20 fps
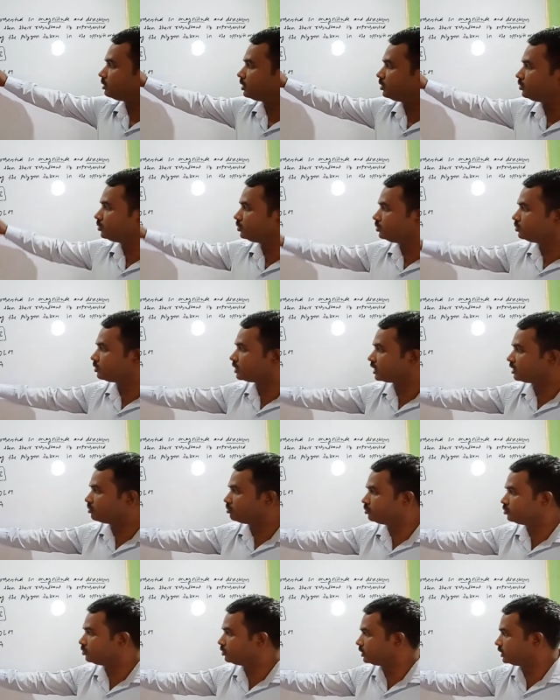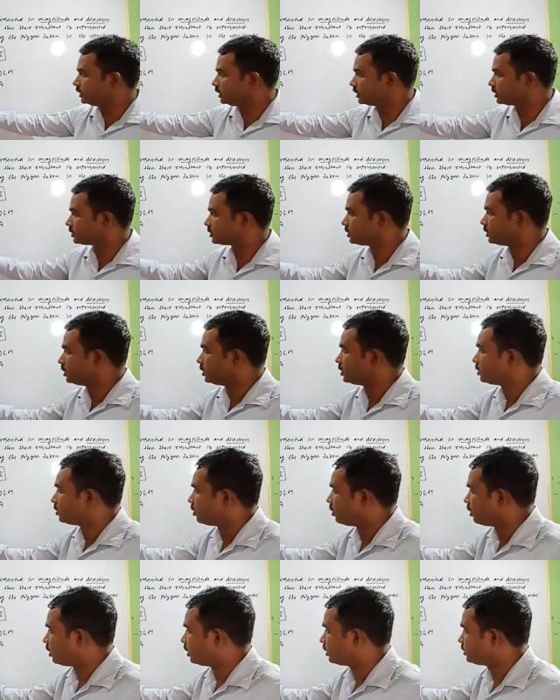value you can put here,
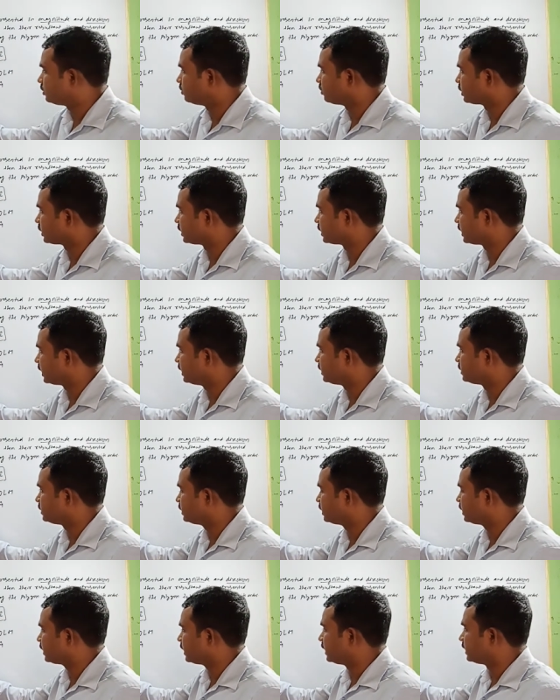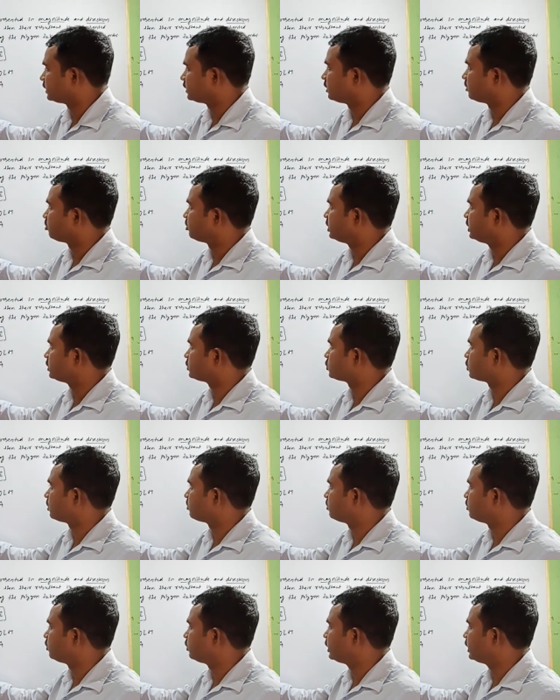or you can write here at the place
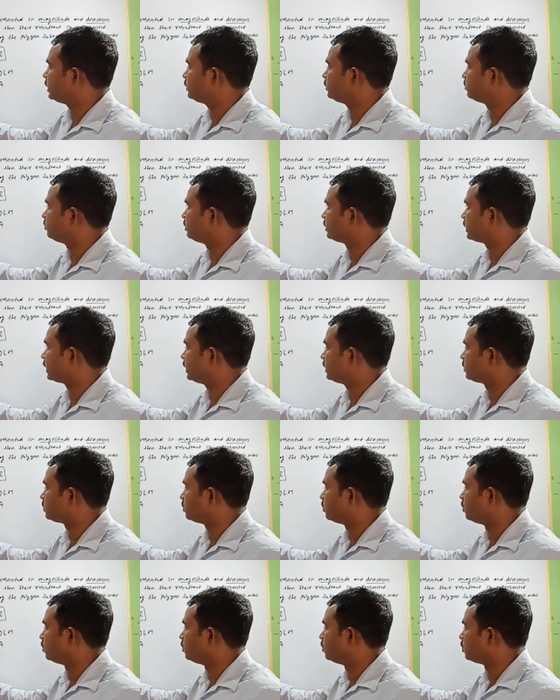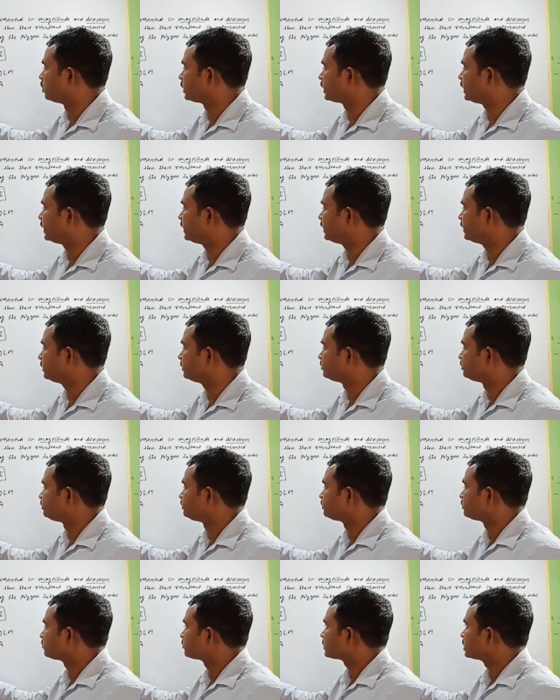of OL, you will write OK
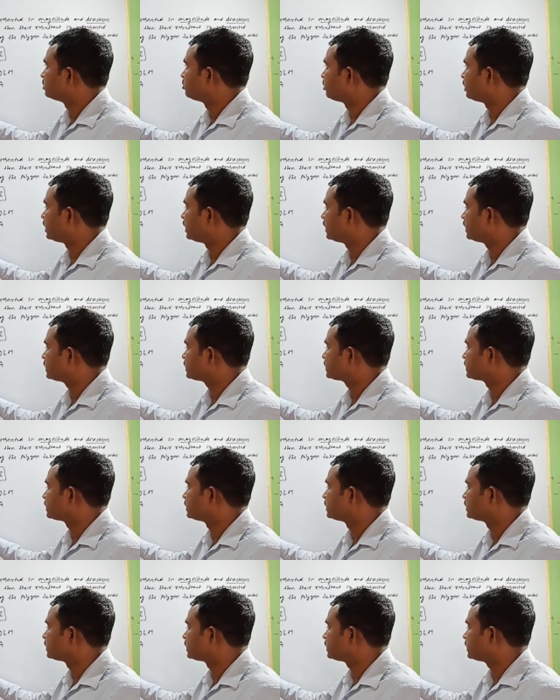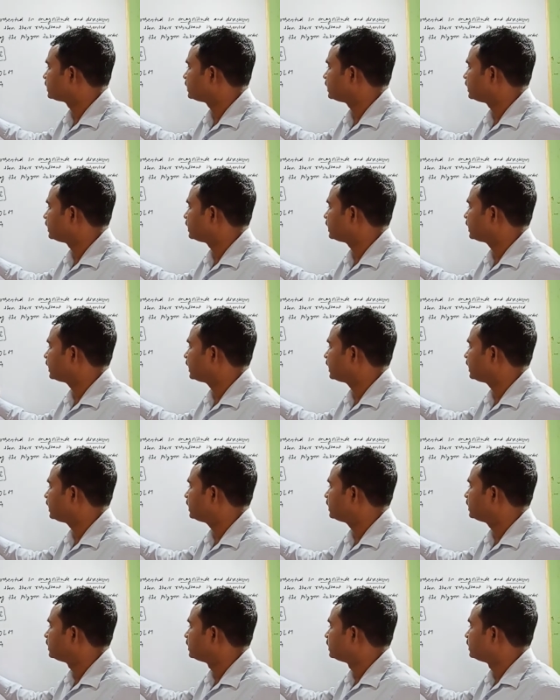plus
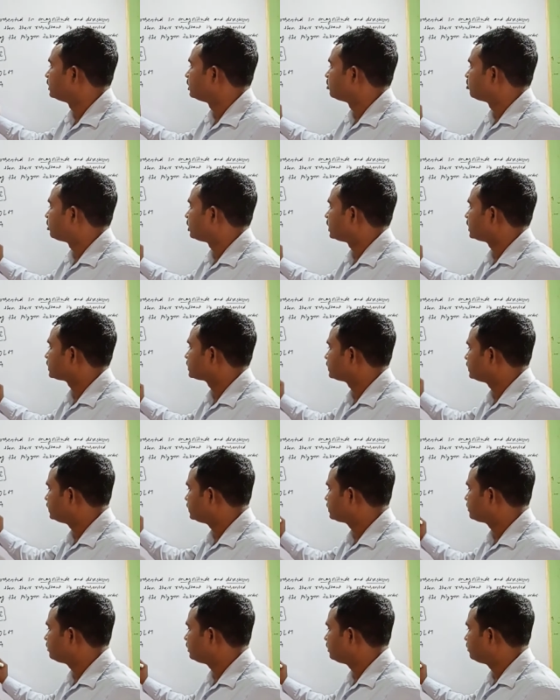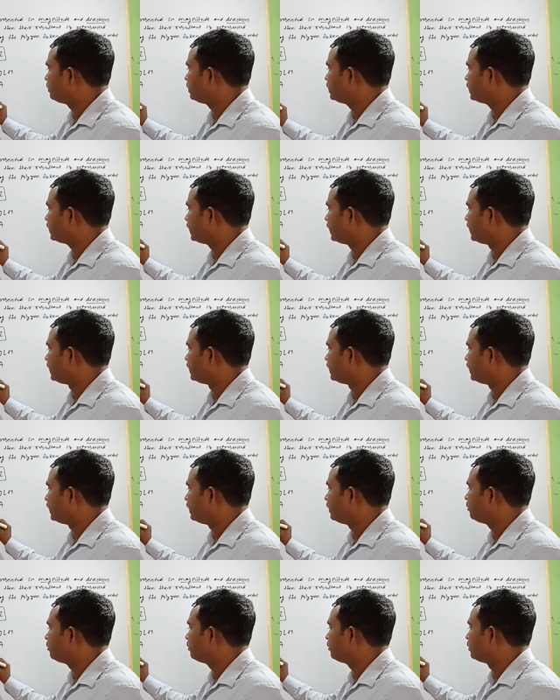KL plus this will be
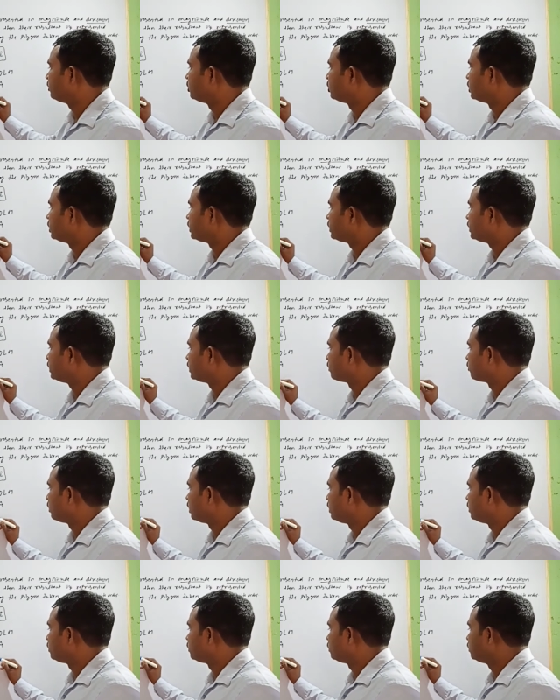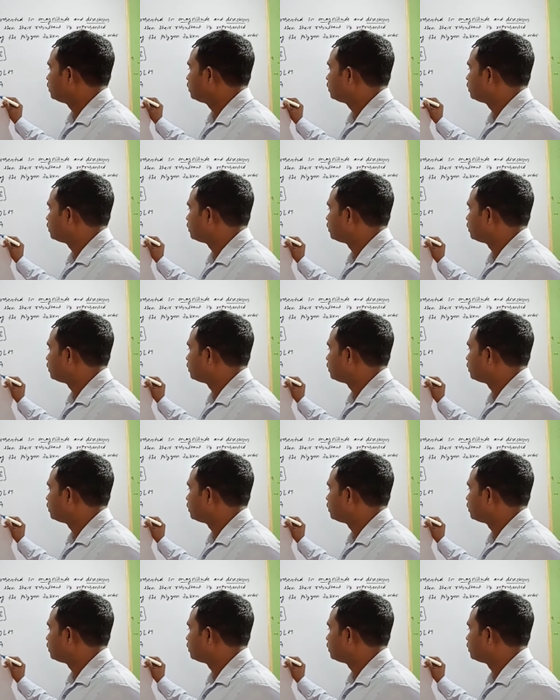LM equal to